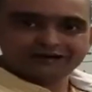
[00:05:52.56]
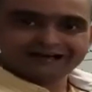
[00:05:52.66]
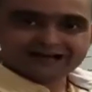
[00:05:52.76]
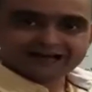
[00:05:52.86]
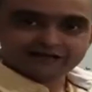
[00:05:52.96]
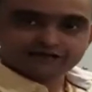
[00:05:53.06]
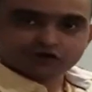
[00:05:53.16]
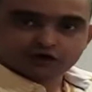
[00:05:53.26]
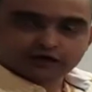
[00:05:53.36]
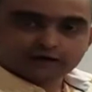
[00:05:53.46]
will last
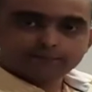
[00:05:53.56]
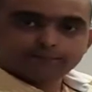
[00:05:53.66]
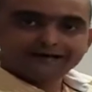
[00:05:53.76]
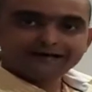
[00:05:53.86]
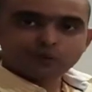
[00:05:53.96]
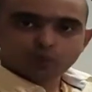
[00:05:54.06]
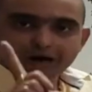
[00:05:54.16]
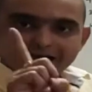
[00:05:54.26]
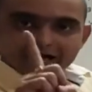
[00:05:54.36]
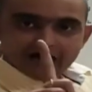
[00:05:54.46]
for a complete
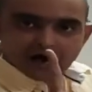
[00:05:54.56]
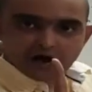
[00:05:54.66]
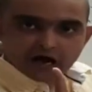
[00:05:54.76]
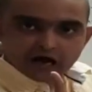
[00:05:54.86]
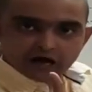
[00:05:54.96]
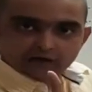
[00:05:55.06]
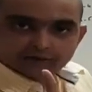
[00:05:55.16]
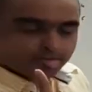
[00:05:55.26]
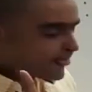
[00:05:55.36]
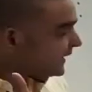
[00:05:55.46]
1 hour.
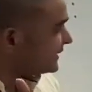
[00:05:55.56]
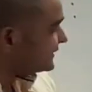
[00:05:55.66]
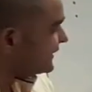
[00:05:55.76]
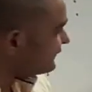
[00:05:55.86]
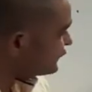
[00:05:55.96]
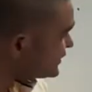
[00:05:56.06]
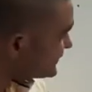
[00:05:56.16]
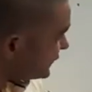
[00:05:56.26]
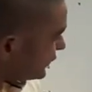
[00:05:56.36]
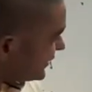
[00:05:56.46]
The
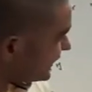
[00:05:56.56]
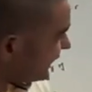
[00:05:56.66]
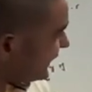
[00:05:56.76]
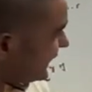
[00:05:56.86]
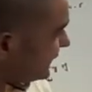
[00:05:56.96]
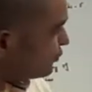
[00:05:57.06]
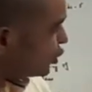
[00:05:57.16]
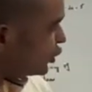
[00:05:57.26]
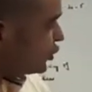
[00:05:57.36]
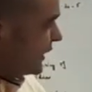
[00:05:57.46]
difference between the reading
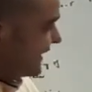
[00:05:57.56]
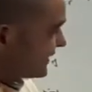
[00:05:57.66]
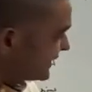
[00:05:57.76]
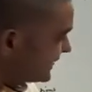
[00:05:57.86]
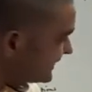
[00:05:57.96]
module and the